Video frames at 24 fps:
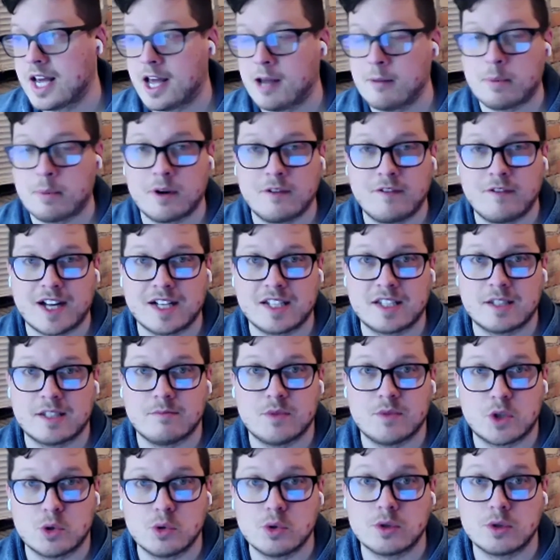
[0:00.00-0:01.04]
and provide
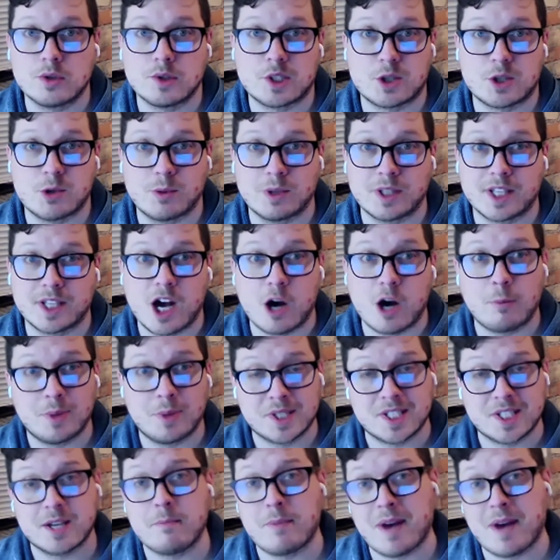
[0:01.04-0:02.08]
some tools to really help
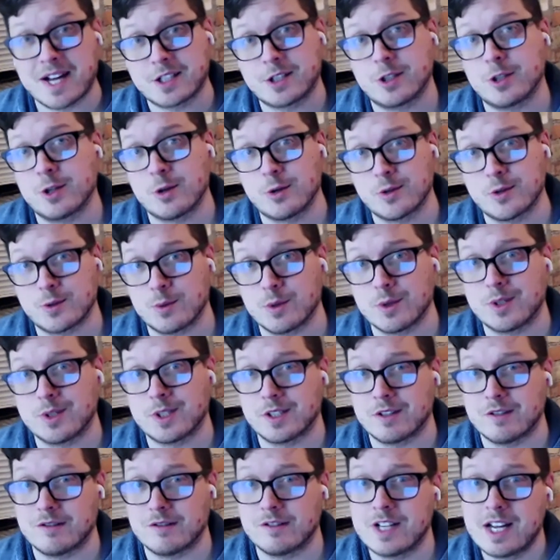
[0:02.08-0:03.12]
us get back to those roots
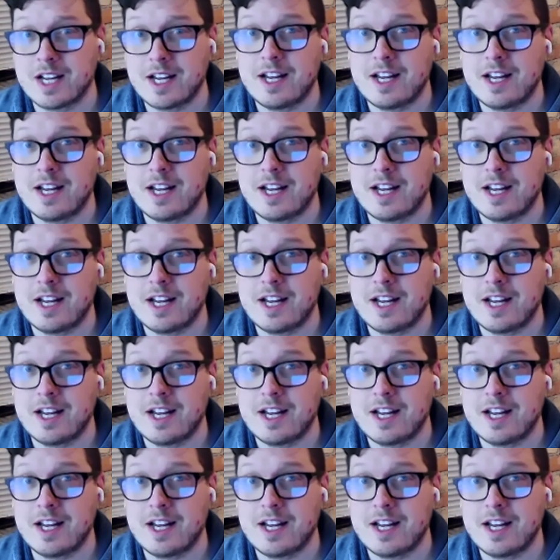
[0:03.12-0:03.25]
of